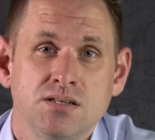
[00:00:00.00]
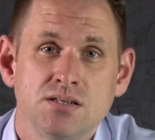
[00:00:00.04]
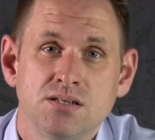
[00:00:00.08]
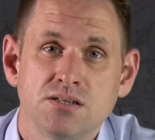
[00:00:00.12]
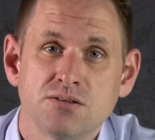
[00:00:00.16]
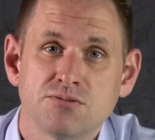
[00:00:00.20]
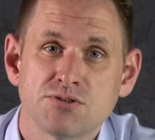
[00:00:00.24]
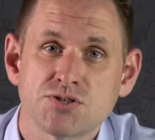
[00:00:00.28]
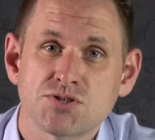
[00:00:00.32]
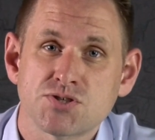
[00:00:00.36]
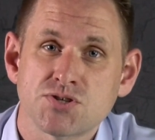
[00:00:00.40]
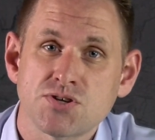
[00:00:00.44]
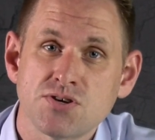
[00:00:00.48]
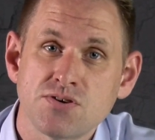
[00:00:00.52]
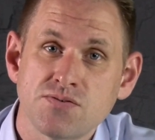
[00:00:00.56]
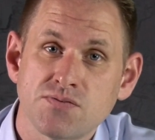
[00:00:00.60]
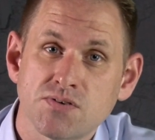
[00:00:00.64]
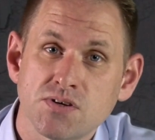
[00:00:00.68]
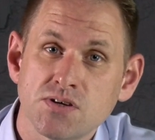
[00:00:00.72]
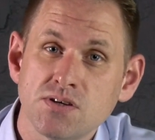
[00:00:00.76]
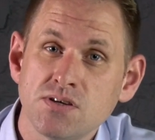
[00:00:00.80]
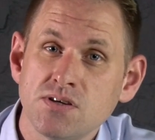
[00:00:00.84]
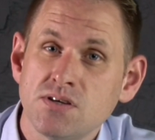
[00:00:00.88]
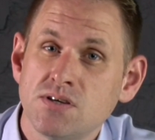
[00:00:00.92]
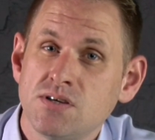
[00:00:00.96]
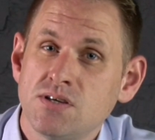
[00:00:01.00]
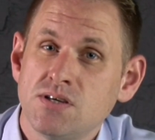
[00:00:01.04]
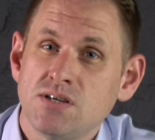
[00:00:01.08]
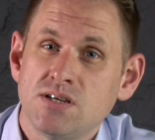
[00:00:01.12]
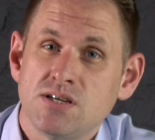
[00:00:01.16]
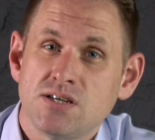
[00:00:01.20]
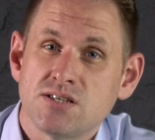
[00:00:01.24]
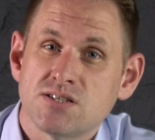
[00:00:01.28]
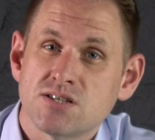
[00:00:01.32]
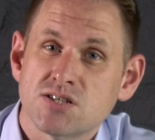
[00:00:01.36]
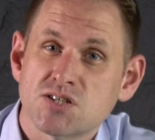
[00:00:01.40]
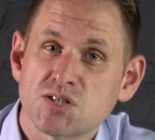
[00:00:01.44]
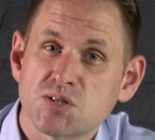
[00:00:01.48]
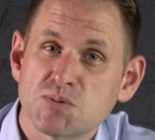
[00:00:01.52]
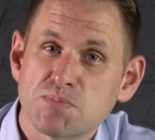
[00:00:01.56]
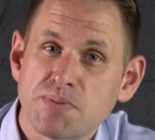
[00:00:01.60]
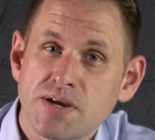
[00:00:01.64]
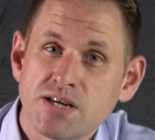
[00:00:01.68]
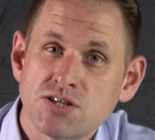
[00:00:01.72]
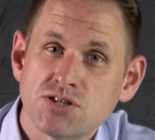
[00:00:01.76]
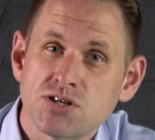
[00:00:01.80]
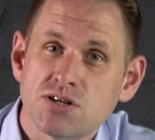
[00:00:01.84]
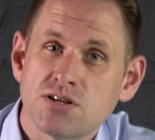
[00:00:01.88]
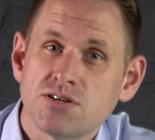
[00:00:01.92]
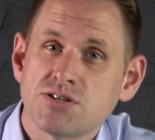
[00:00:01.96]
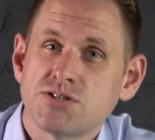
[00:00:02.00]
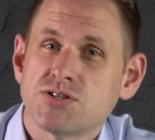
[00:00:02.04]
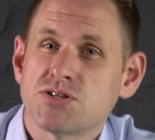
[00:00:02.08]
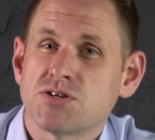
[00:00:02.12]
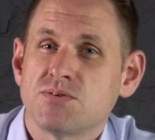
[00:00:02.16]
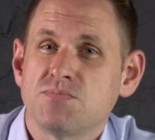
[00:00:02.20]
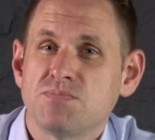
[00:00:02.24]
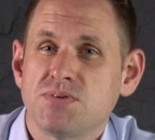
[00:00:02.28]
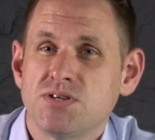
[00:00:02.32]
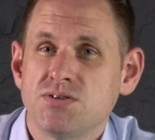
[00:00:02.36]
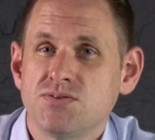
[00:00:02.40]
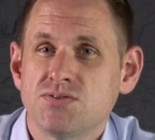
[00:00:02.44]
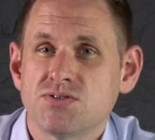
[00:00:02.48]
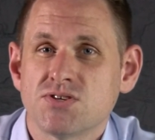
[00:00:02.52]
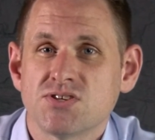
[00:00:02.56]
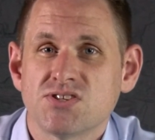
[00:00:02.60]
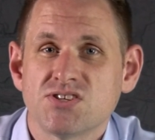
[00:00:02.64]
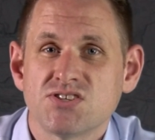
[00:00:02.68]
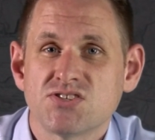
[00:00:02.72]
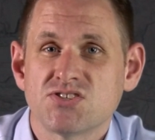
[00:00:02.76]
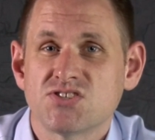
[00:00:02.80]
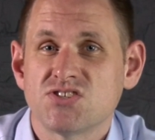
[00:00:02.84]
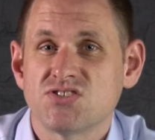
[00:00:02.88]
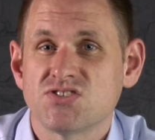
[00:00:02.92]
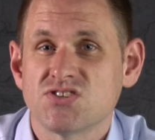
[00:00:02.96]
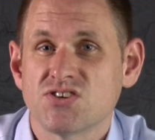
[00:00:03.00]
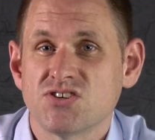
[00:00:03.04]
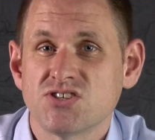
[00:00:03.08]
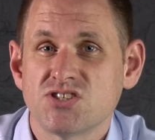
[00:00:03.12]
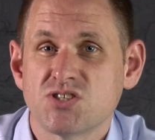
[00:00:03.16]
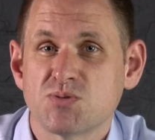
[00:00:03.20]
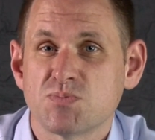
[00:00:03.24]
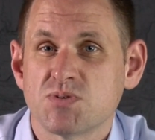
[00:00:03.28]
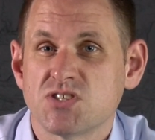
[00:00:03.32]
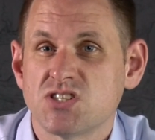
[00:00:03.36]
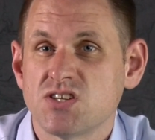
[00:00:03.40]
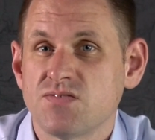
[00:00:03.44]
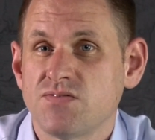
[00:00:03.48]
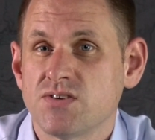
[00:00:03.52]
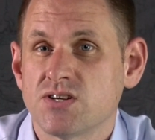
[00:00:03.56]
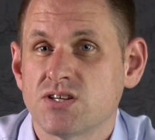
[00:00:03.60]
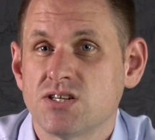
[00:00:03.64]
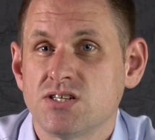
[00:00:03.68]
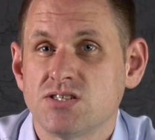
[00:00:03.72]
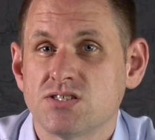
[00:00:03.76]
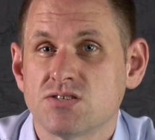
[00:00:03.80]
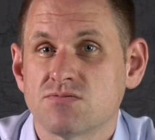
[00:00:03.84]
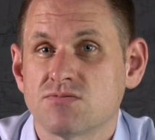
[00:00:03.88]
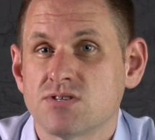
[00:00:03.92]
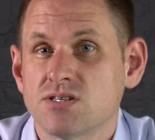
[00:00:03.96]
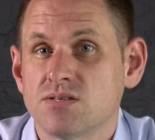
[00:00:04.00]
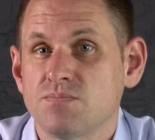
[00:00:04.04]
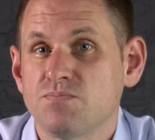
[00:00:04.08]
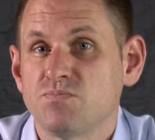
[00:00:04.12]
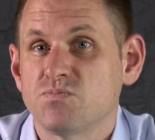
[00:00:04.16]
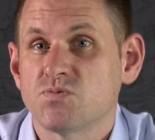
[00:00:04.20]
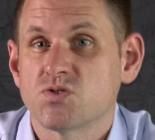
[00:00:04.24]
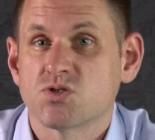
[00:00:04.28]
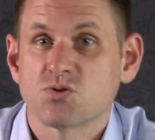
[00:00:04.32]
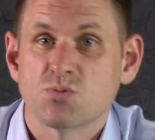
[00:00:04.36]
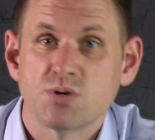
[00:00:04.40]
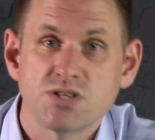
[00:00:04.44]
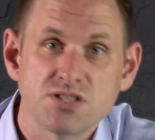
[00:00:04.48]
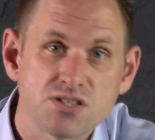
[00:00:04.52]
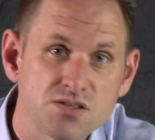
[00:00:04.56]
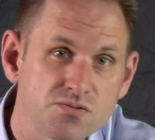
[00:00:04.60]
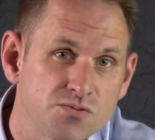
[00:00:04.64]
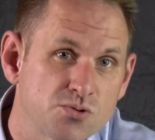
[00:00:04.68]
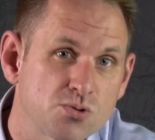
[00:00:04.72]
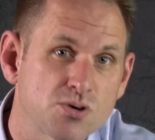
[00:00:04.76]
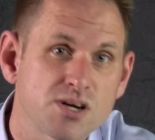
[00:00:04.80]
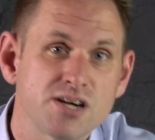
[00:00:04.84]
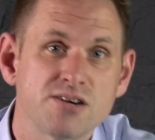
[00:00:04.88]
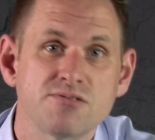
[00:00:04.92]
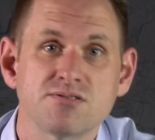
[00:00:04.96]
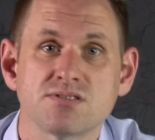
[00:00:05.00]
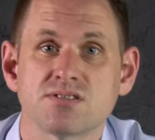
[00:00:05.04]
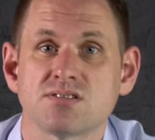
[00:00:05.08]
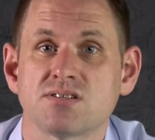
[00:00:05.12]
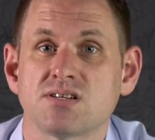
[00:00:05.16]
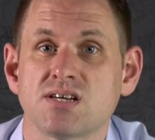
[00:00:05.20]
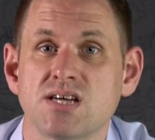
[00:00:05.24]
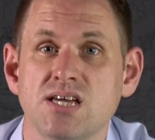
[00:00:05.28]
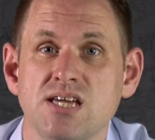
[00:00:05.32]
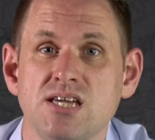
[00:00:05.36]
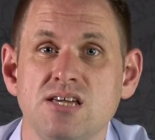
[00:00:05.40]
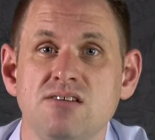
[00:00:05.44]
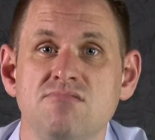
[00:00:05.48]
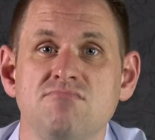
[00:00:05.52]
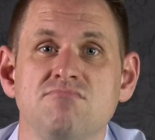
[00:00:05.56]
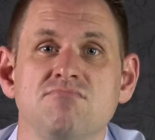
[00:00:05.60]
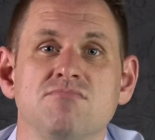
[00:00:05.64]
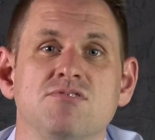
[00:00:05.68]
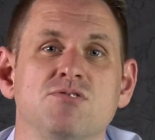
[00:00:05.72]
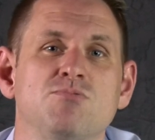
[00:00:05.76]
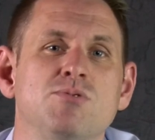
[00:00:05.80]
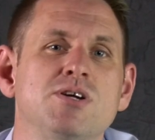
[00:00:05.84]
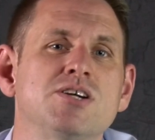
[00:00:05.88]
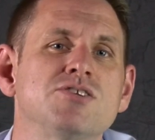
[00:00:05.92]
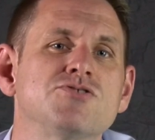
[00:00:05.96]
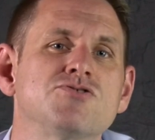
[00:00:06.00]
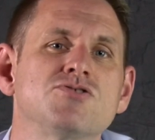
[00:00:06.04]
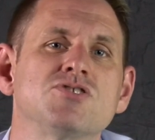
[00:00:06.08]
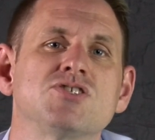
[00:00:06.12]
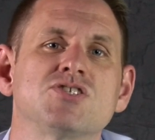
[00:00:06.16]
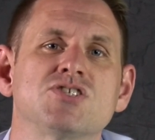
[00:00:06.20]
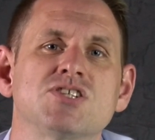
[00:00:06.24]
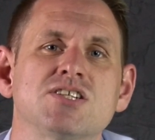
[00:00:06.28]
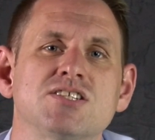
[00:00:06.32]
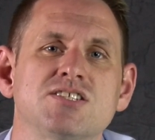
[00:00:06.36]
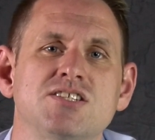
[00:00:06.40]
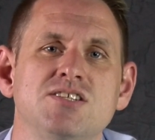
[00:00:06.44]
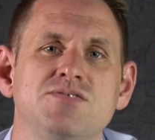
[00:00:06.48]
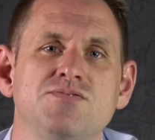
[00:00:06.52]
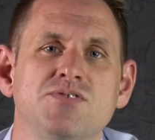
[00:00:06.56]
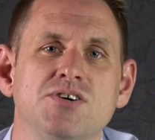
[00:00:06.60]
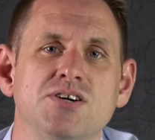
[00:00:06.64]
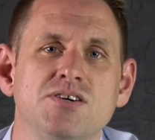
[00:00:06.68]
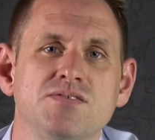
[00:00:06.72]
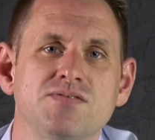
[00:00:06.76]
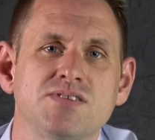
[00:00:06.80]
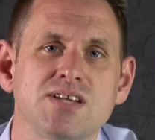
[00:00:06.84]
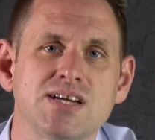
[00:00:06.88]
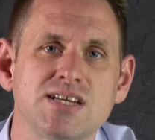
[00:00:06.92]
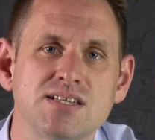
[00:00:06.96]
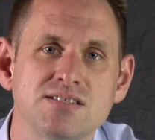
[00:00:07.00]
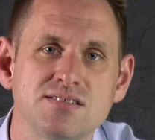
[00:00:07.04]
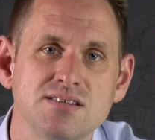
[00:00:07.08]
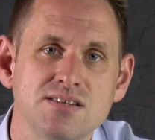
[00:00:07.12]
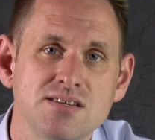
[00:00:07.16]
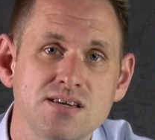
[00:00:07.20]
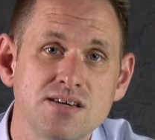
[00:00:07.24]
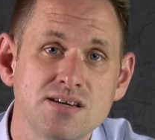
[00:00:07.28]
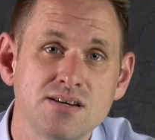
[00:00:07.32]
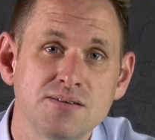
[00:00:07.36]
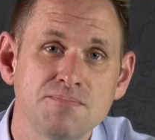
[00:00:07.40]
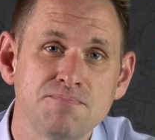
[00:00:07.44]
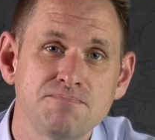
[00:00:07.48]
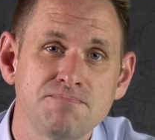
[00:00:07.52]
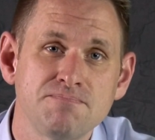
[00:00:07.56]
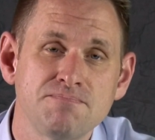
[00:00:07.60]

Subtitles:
Now, a server is a specialized computer that's designed specifically to run 24 hours a day, 365 days a year.